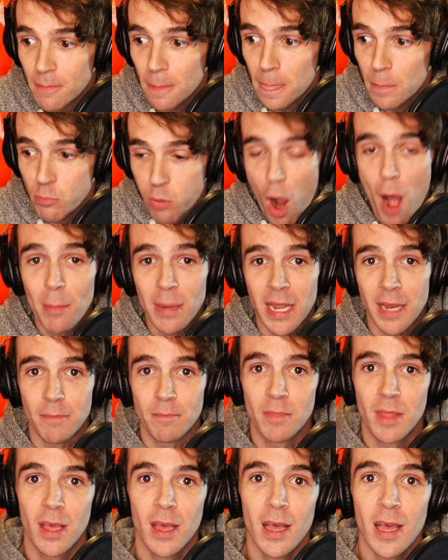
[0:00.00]
prominent.
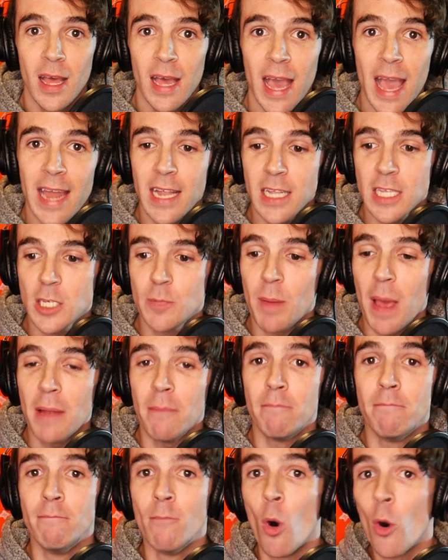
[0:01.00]
And it spent
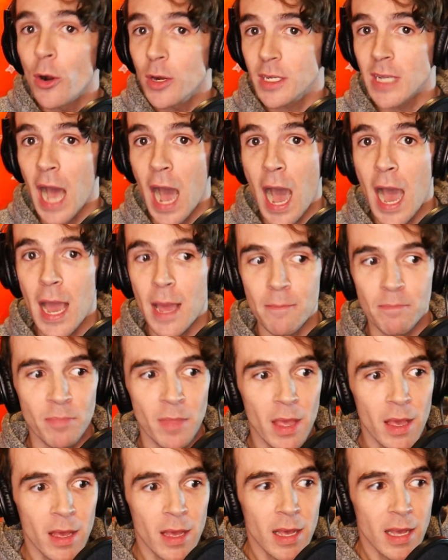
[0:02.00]
more time
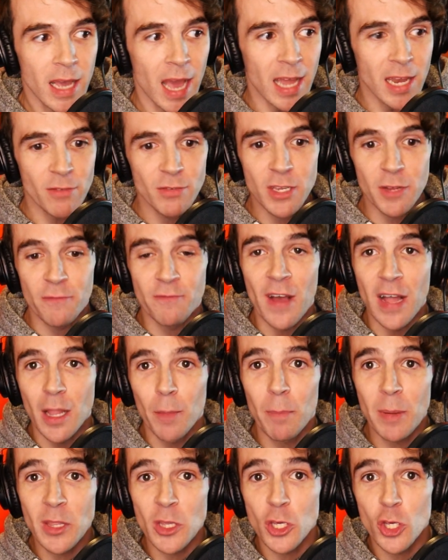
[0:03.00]
kind of
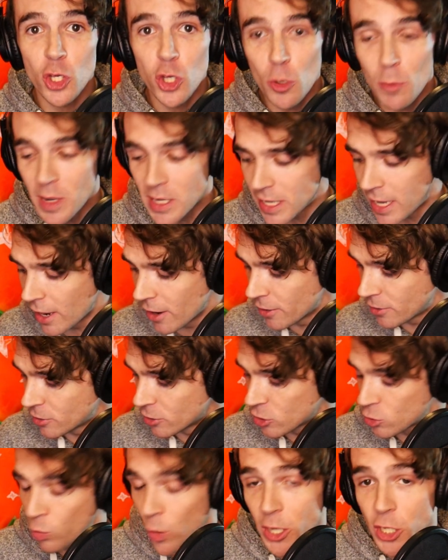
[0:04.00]
developing the human
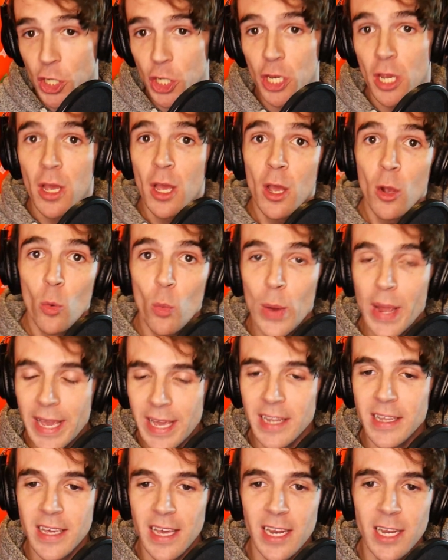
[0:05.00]
characters, which we
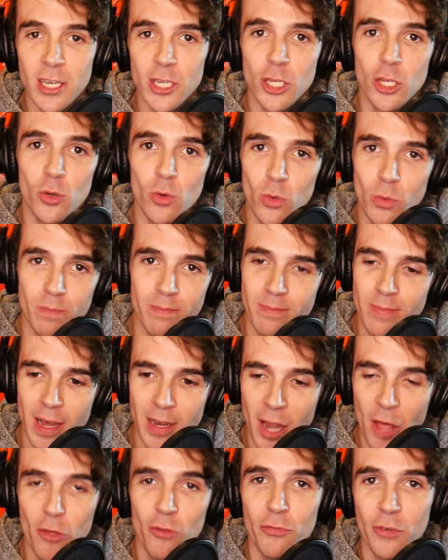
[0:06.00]
can get into
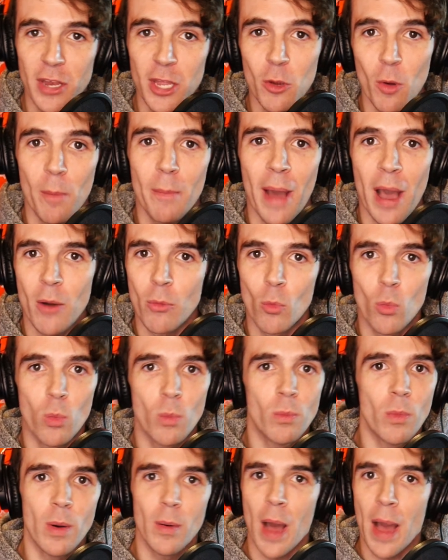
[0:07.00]
another video about
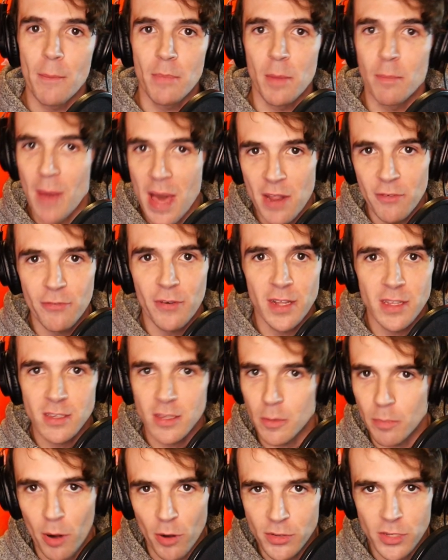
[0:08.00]
the benefits,
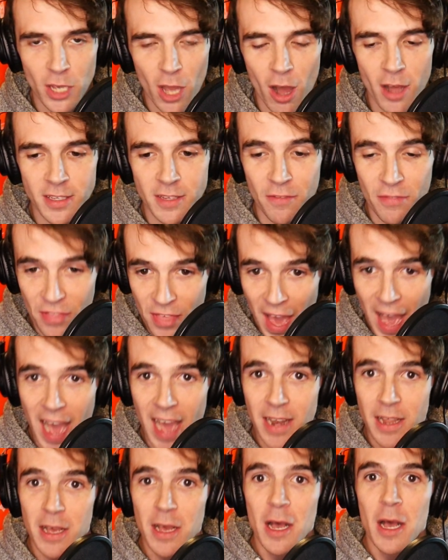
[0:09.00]
the pros and cons of
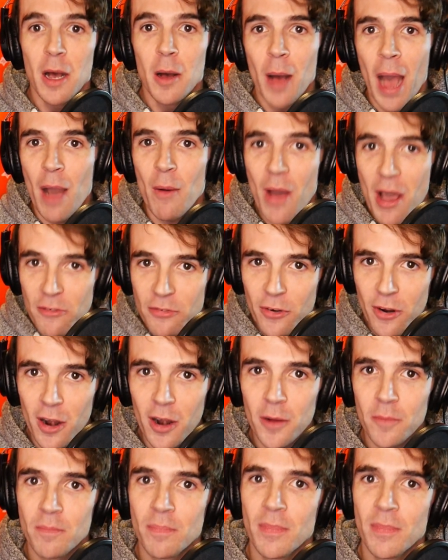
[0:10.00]
that. However,